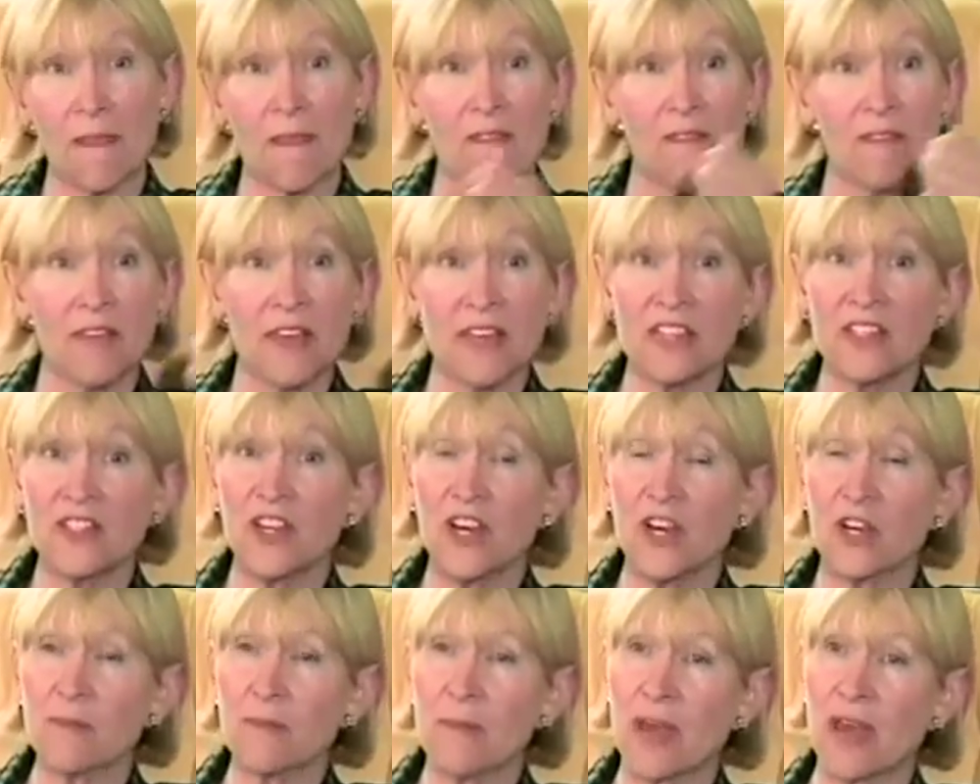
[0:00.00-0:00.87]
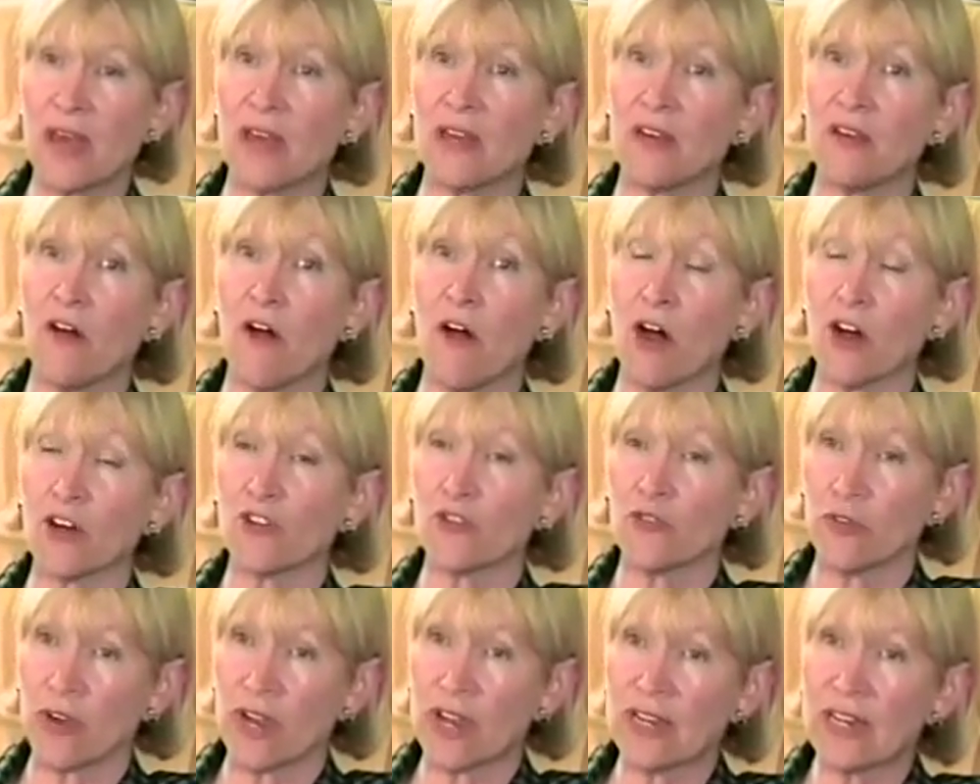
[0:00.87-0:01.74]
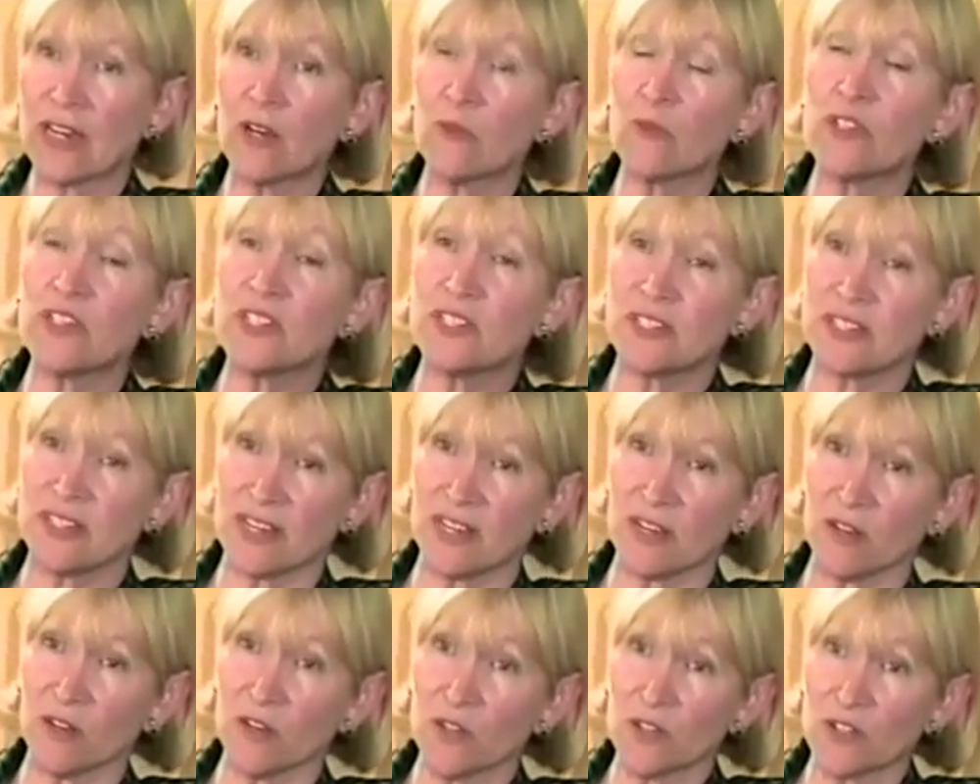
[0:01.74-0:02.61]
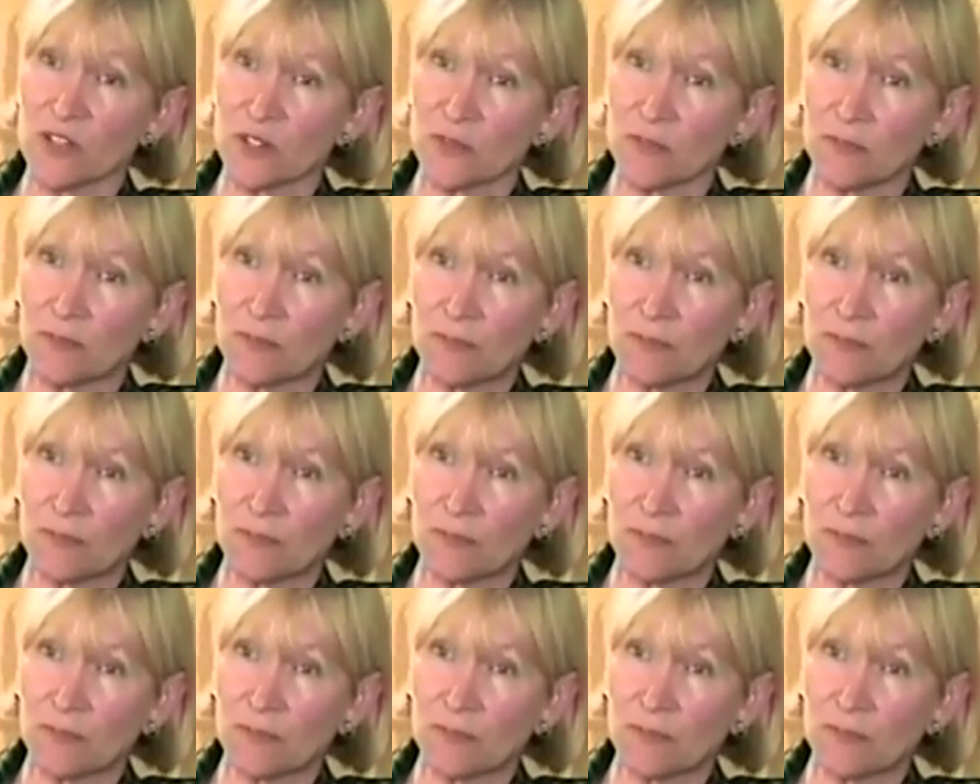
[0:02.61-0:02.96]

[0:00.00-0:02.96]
These young men are training with SEALs.